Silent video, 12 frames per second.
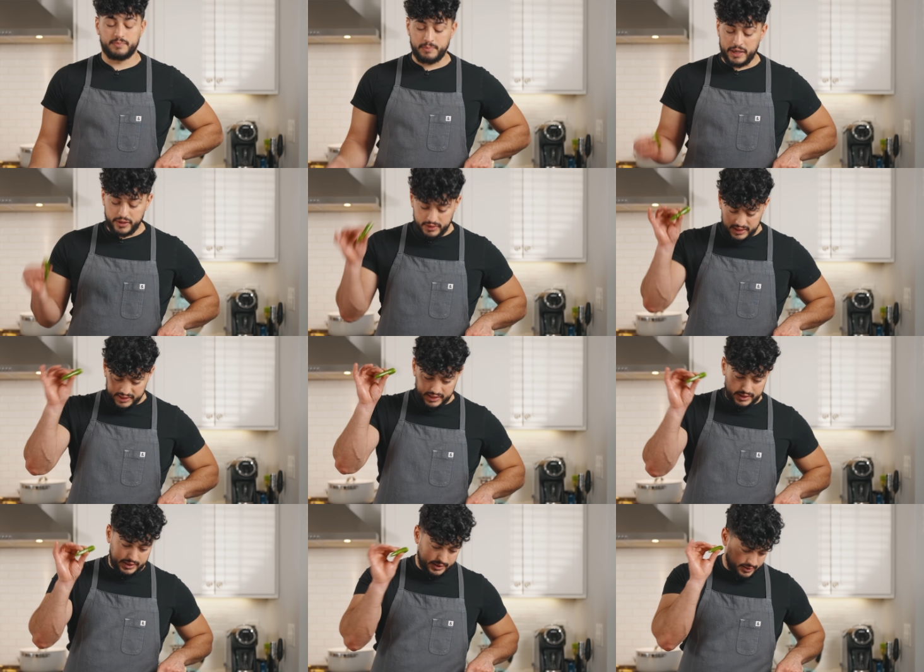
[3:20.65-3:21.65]
But this
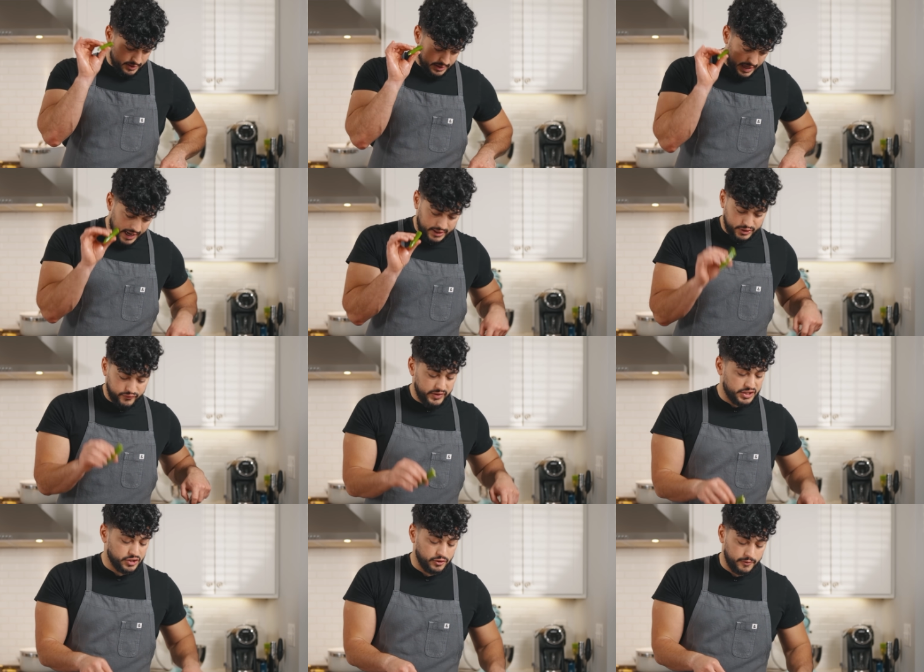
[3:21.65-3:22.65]
is not
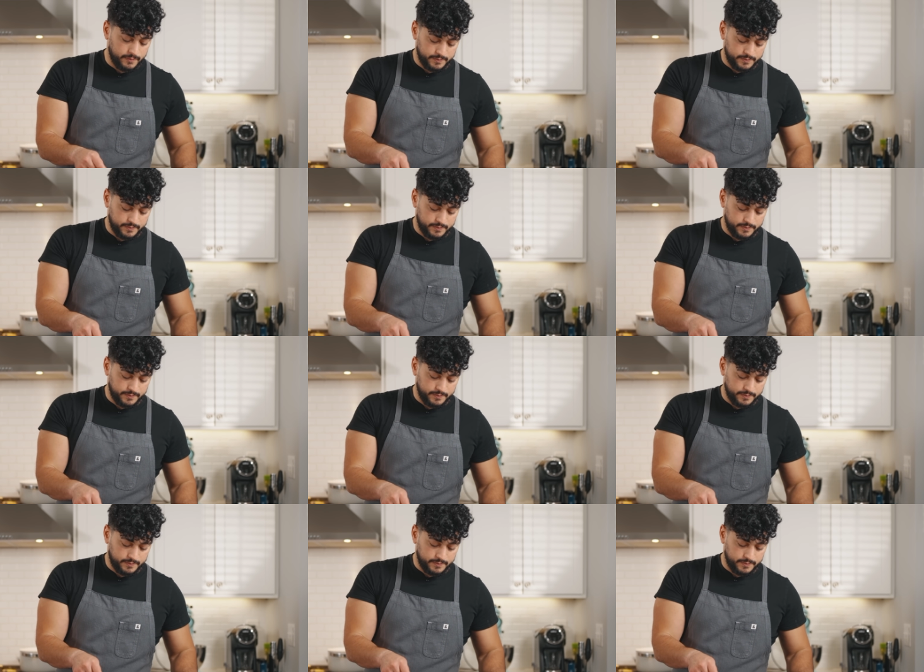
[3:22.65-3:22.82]
conventional.